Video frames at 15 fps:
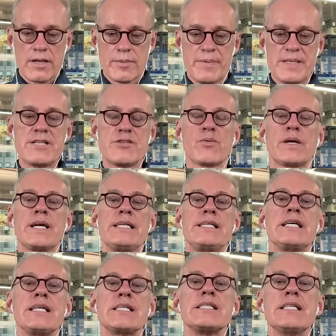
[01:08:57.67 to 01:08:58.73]
The business we're in
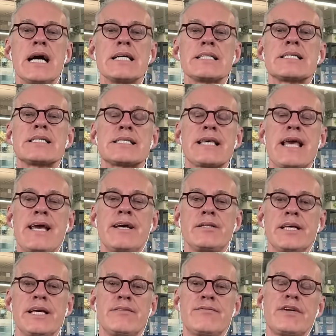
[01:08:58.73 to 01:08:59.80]
does not scale
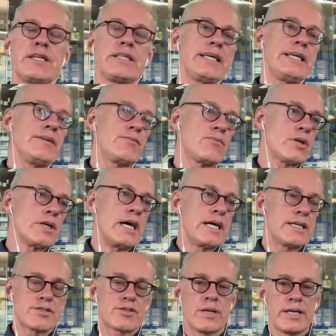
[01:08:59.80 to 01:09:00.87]
infinitely. We're
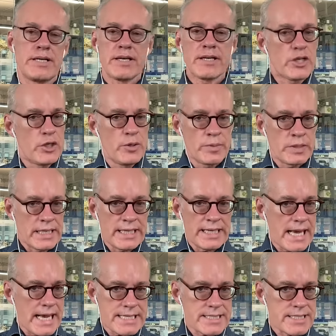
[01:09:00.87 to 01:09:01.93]
not trying to accumulate
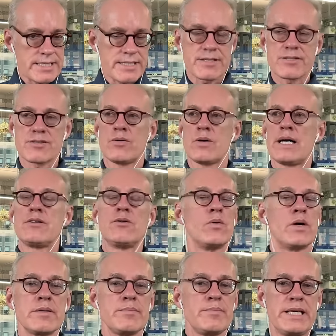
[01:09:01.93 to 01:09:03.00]
assets. So I don't
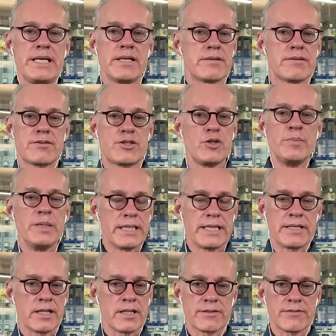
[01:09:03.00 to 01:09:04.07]
to be a $2
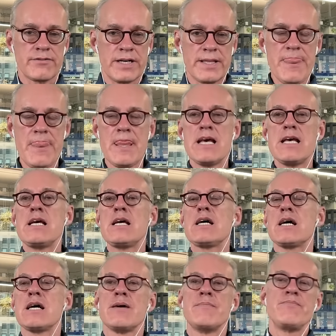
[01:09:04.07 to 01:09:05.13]
billion fund.
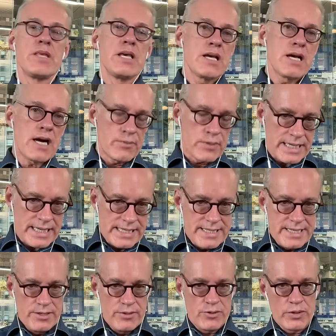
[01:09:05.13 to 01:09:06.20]
Um, I want to
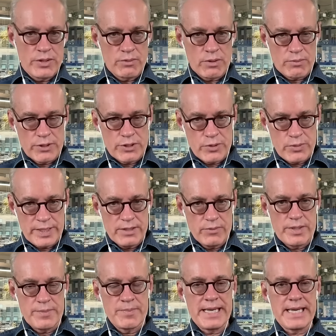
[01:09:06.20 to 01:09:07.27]
continue doing what we're doing.
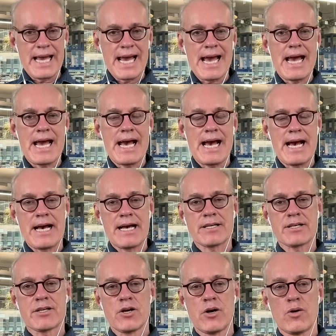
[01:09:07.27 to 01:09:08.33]
We may uh,
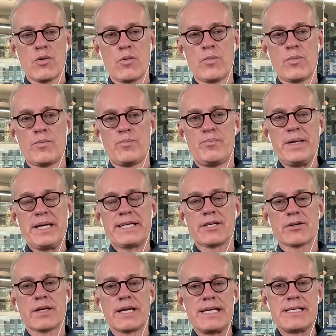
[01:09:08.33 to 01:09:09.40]
go
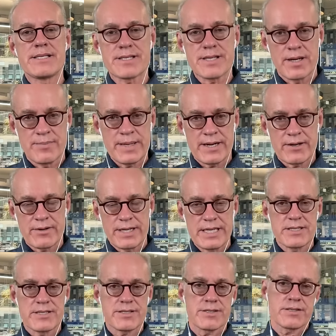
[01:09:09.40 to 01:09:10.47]
bigger in some
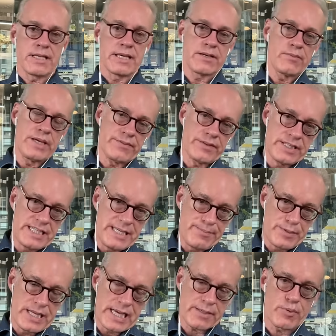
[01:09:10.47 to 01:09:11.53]
areas. Like we have a deep
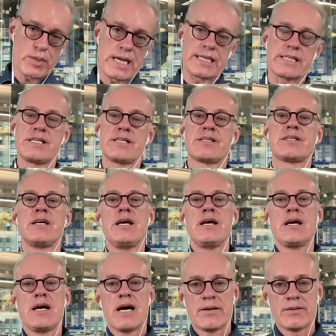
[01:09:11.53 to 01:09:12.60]
tech practice.
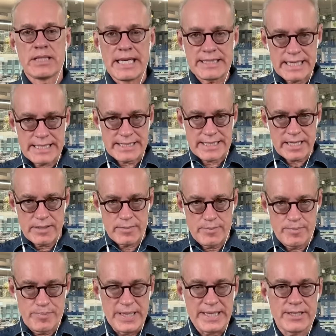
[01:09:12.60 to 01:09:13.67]
I would like that to get
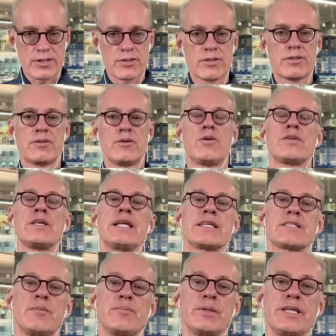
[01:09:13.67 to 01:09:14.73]
bigger over the next
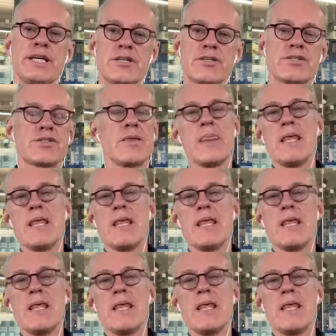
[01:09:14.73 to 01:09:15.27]
couple of years.